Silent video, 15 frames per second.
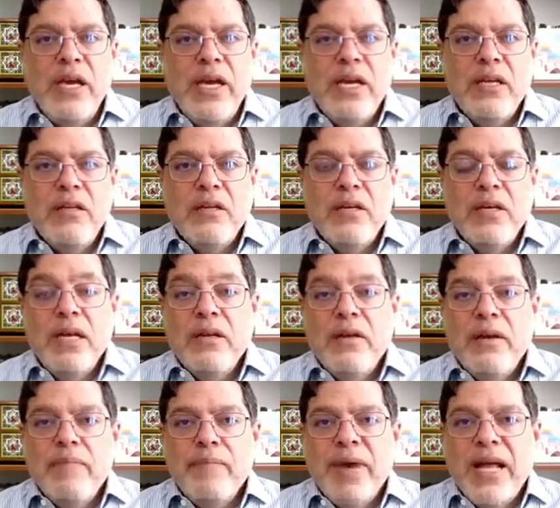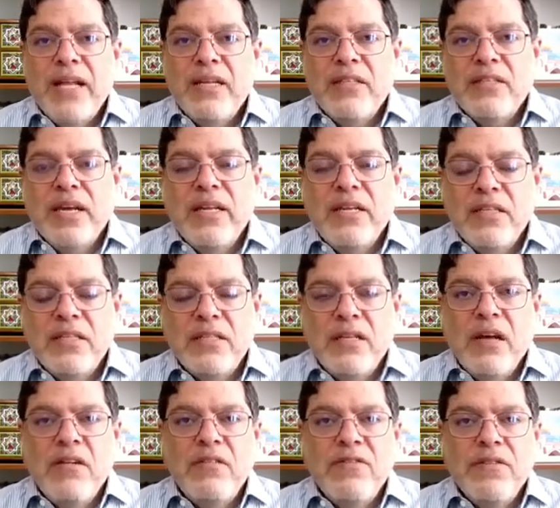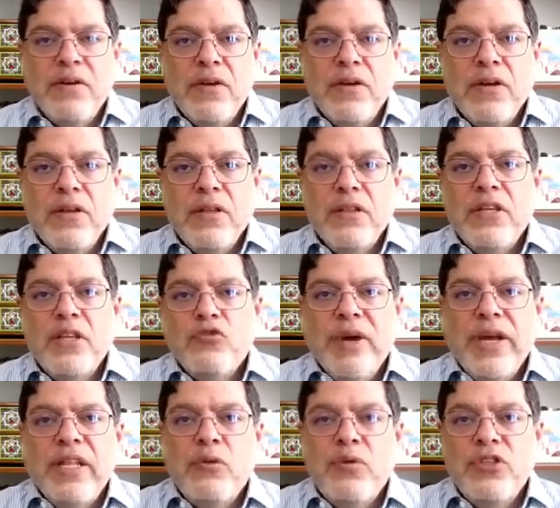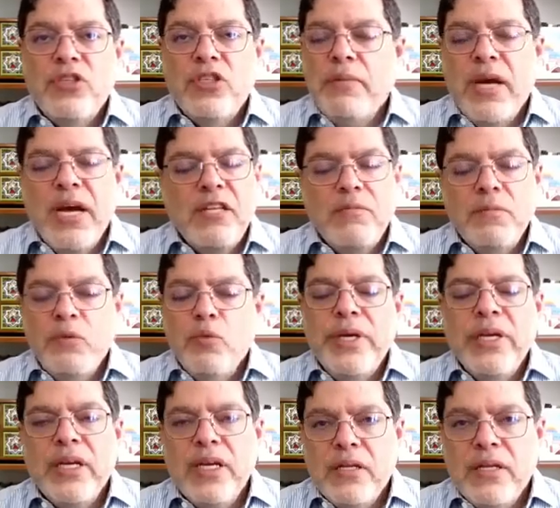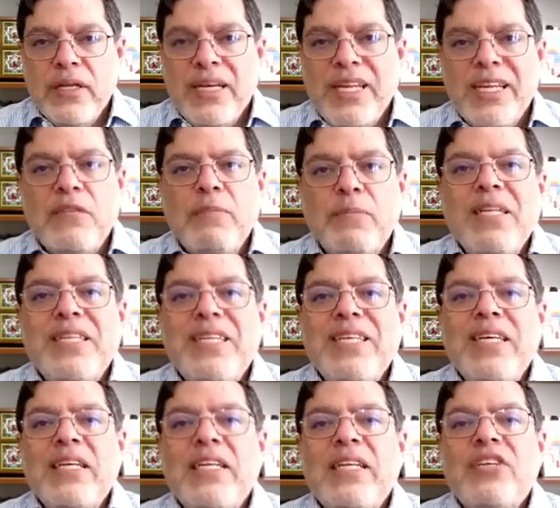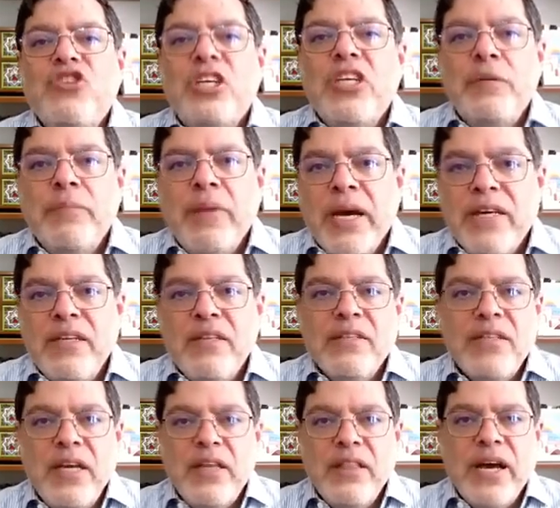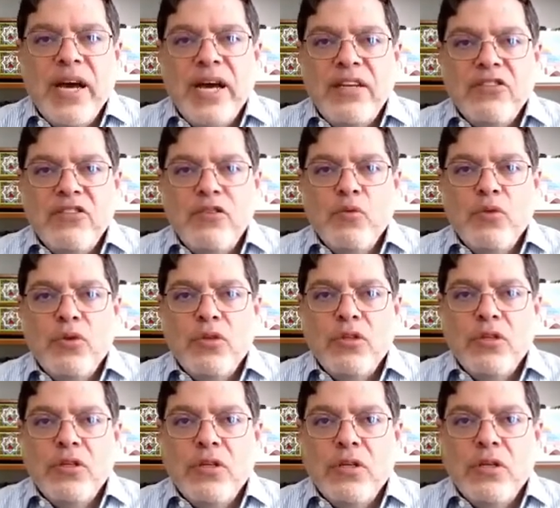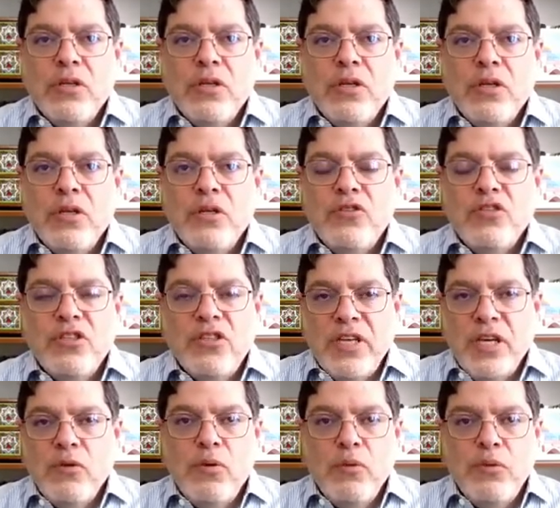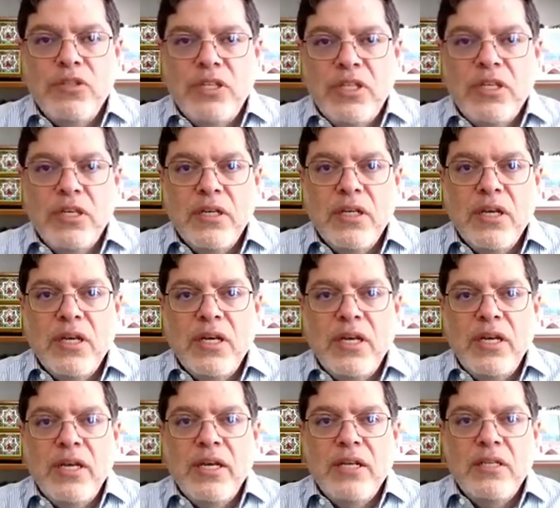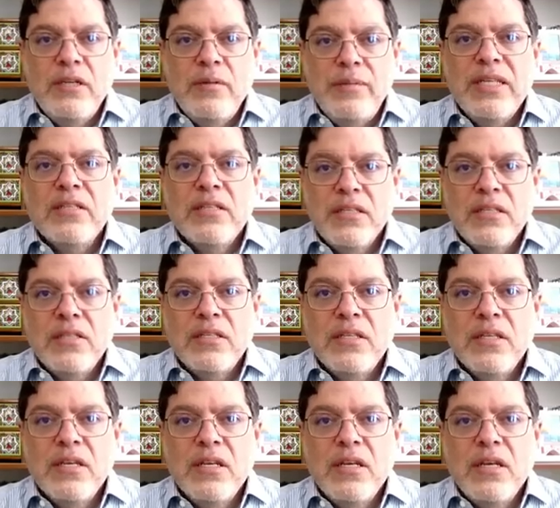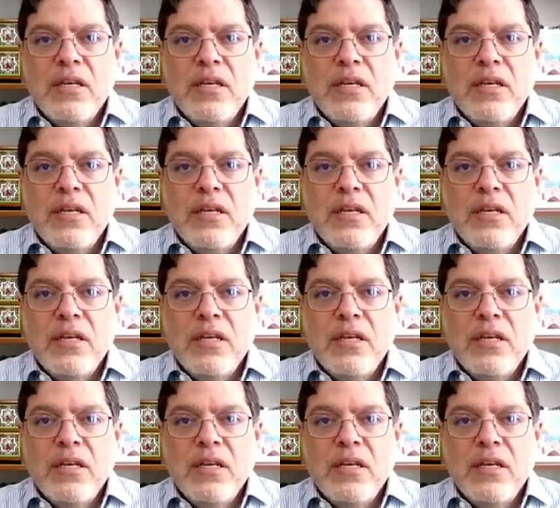In Palestine itself, the Israeli regime has been weakened. It has been delegitimized in the eyes of the world, just like what we're seeing in Damascus.